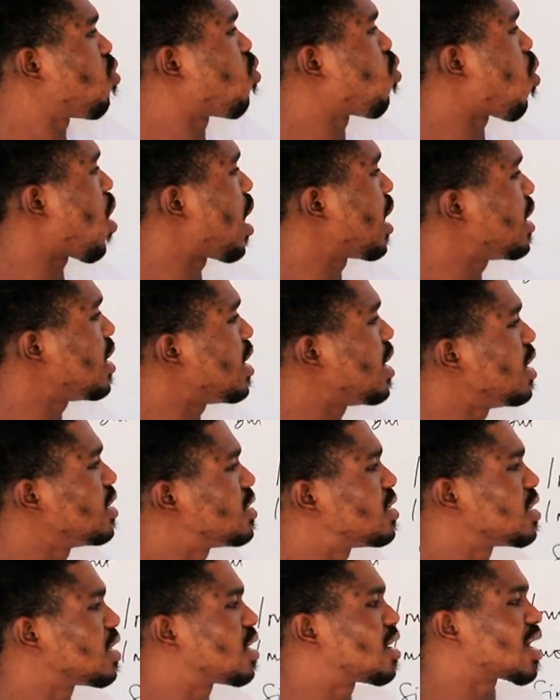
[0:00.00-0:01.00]

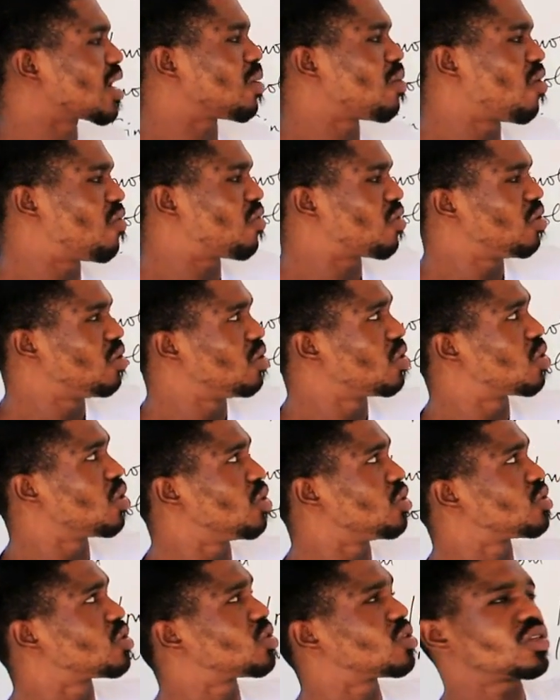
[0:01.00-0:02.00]
180 gram of
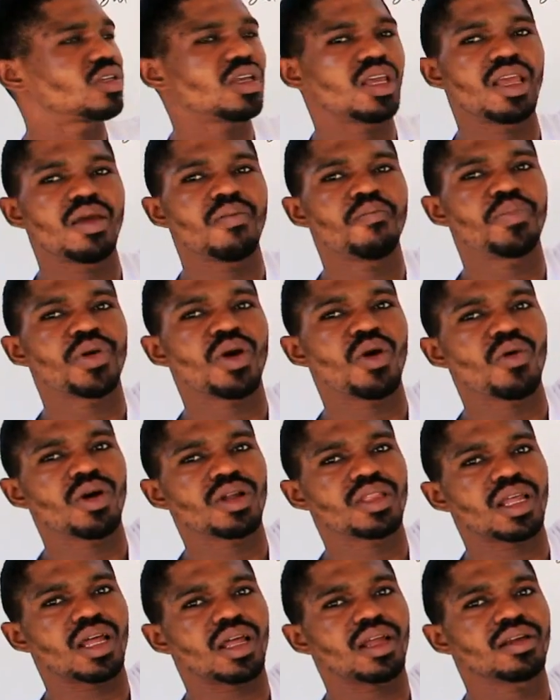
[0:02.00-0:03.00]
glucose in pure
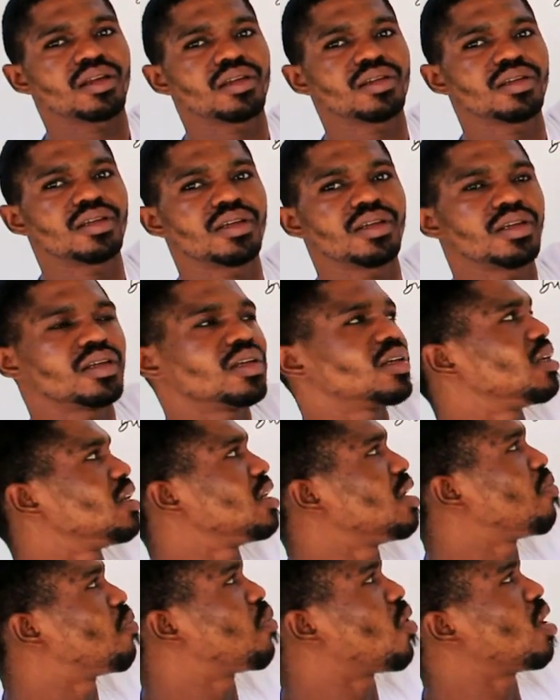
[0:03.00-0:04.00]
water,
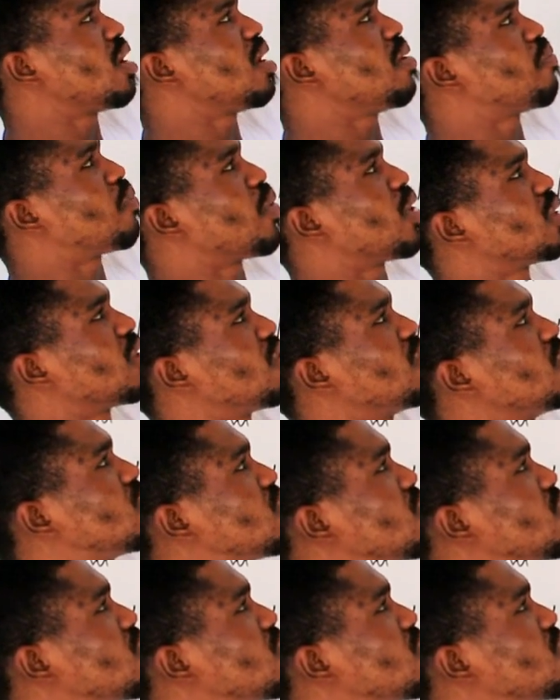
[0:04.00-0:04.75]
the boiling point of the